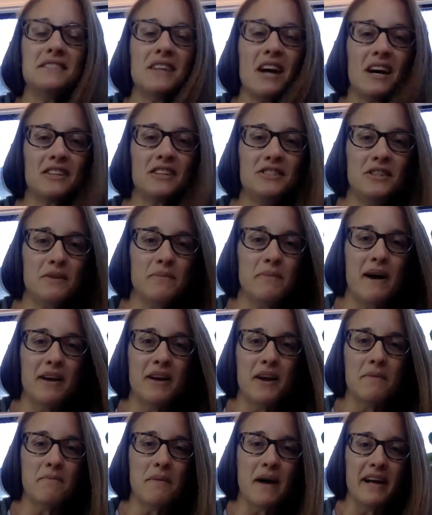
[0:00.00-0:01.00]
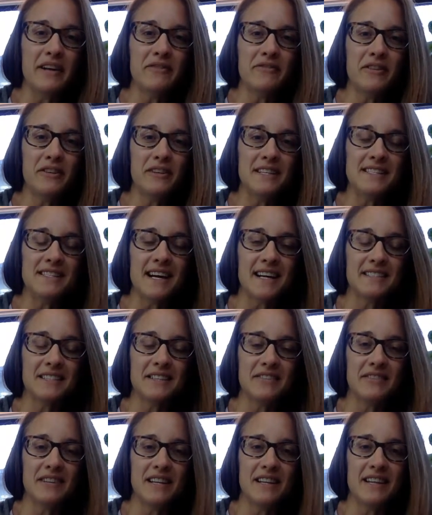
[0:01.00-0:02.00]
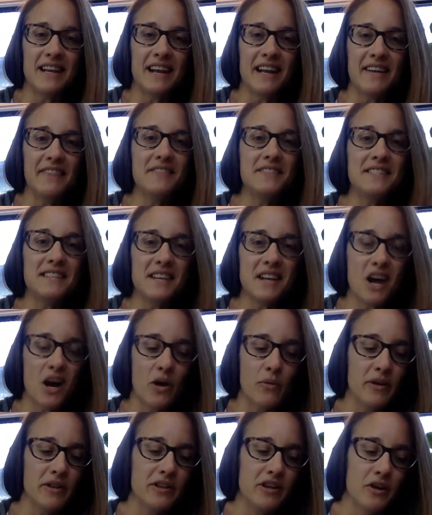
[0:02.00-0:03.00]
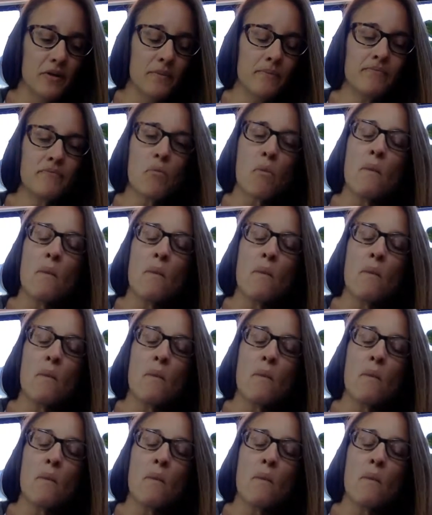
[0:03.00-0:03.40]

to talk to you about a mindfulness activity that I have sent home with you.